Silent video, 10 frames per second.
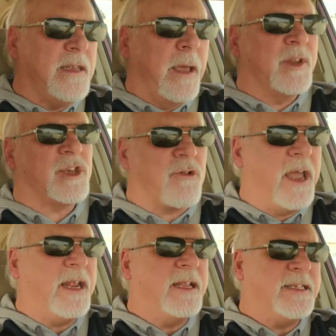
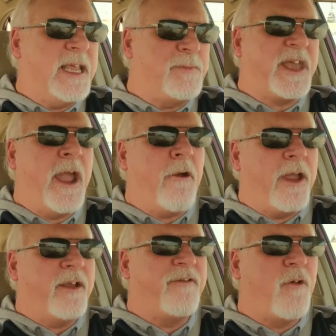demonstrate a deep
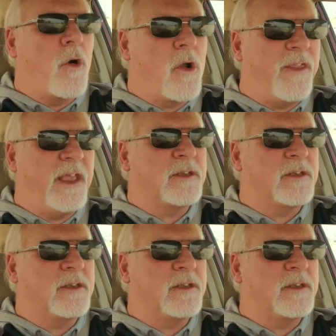caring for the